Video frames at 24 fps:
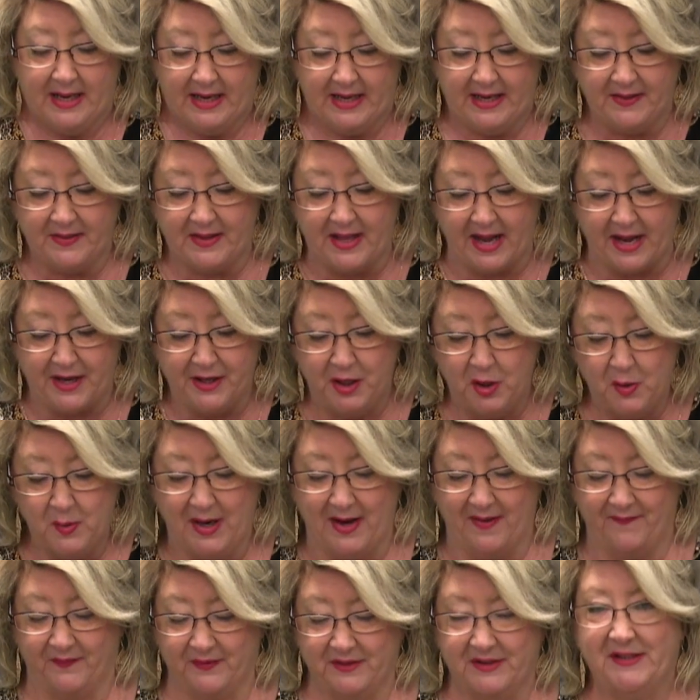in that you
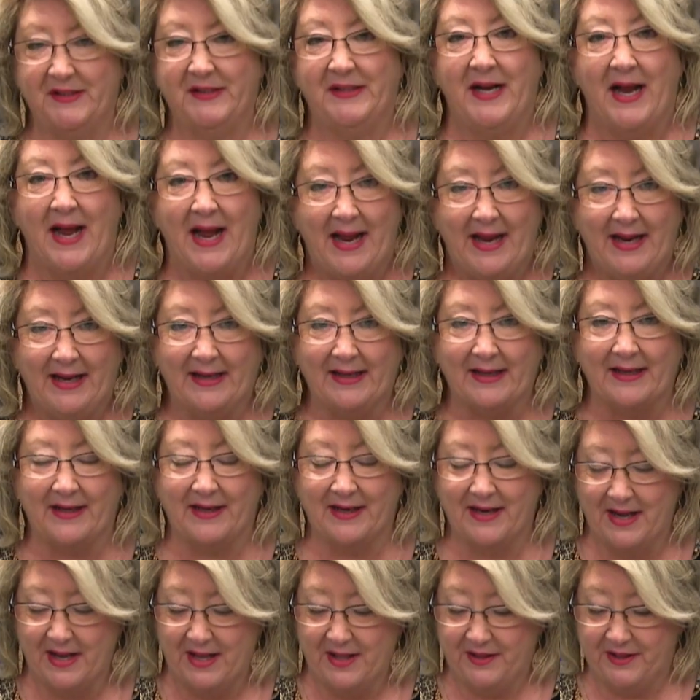have
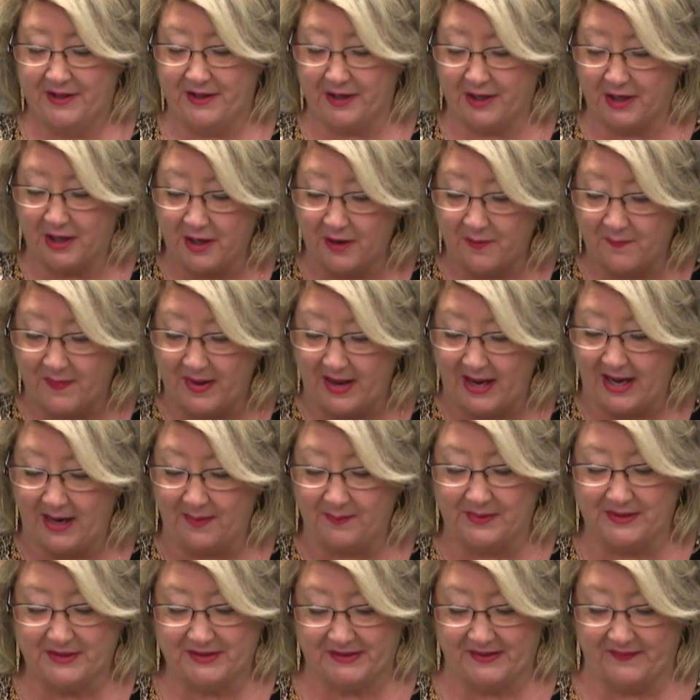forsaken the
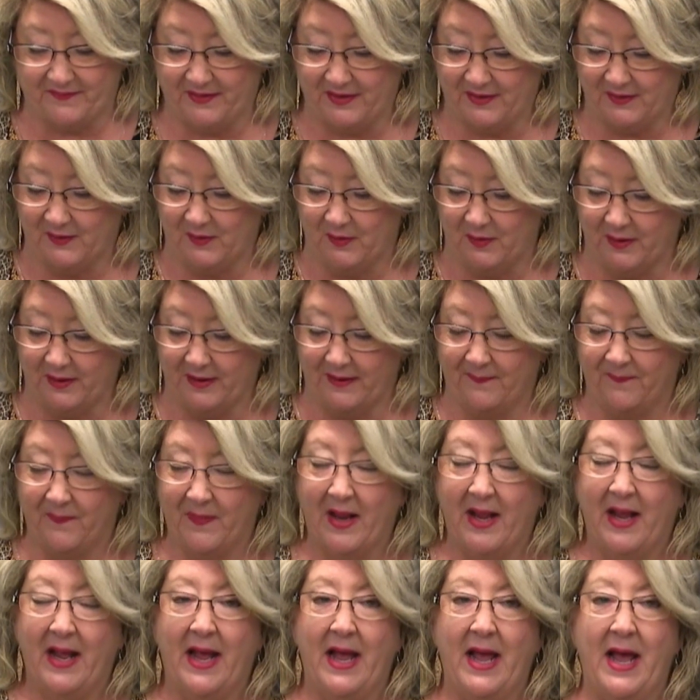commandments of the Lord
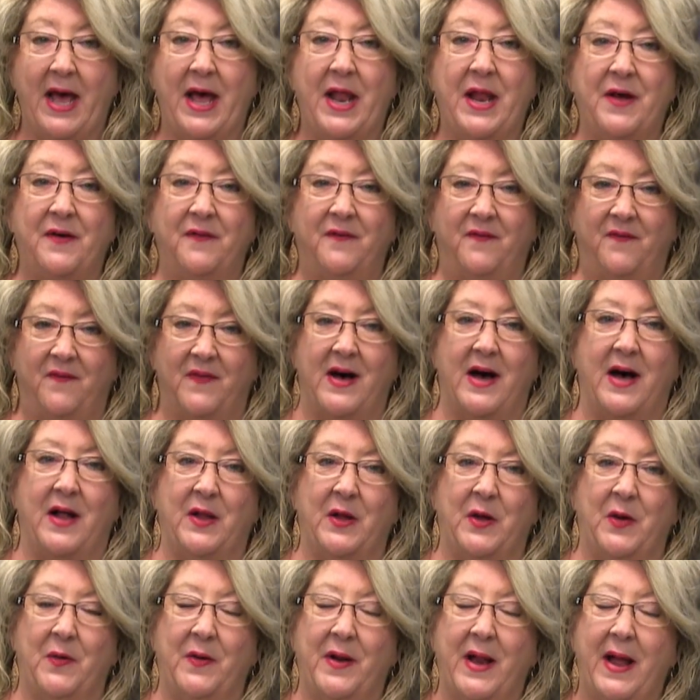and have
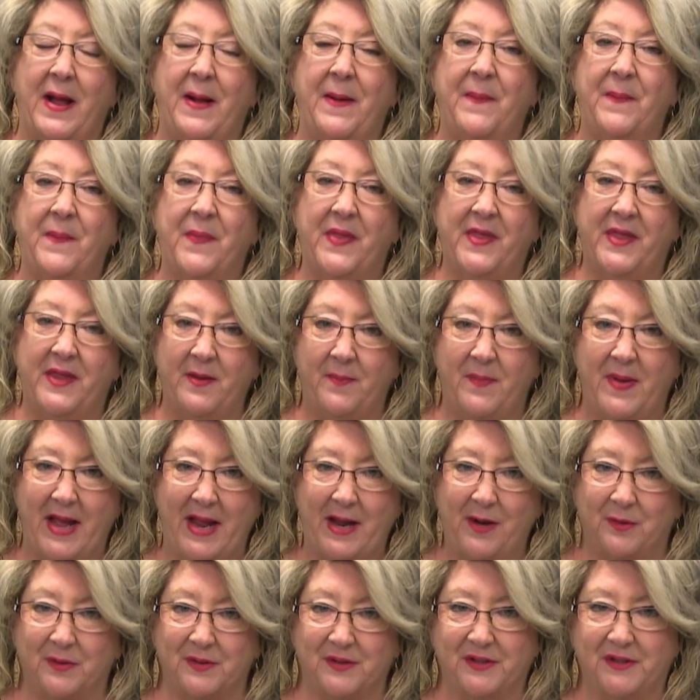followed the
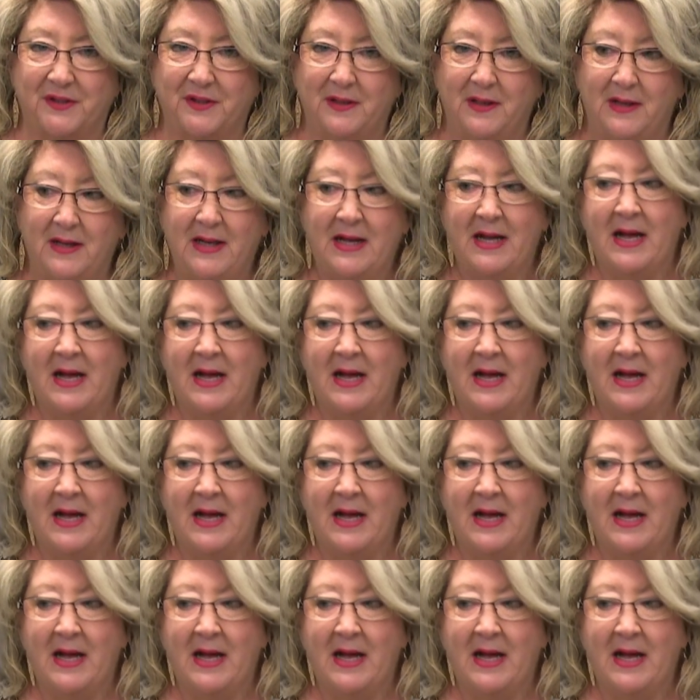Baals.